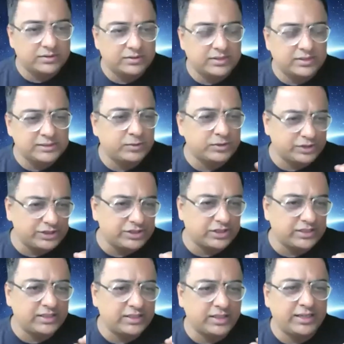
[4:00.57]
disposition
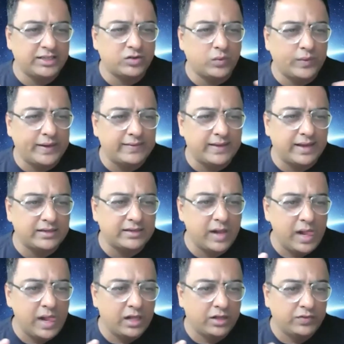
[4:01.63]
in, in a way that
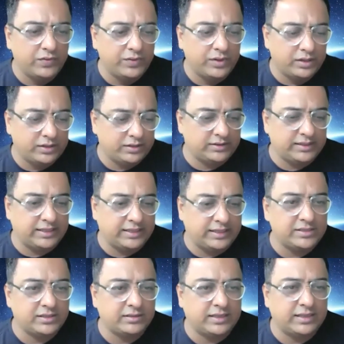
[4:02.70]
there
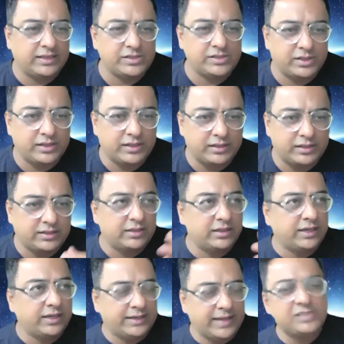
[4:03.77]
is, there is,
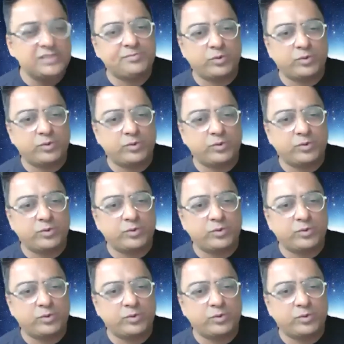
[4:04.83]
it has progressed